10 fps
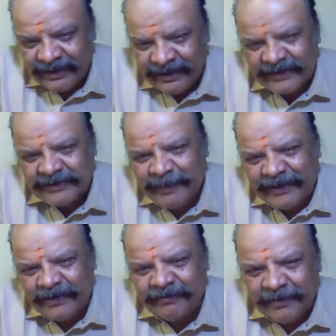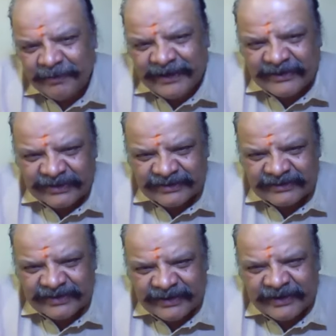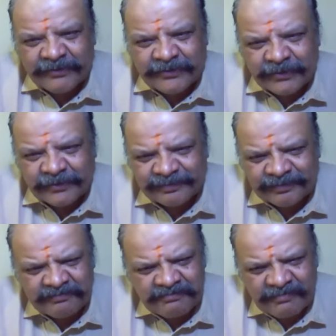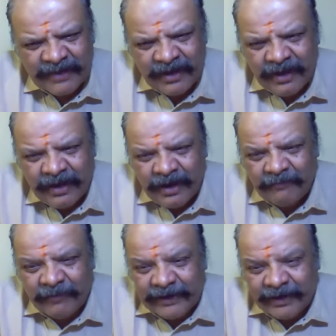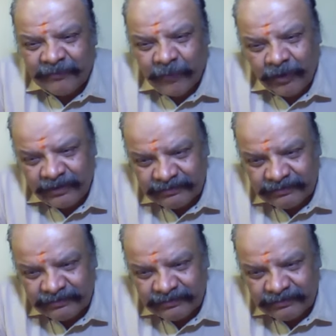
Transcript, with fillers: despite of limitations, it gives you a wonderful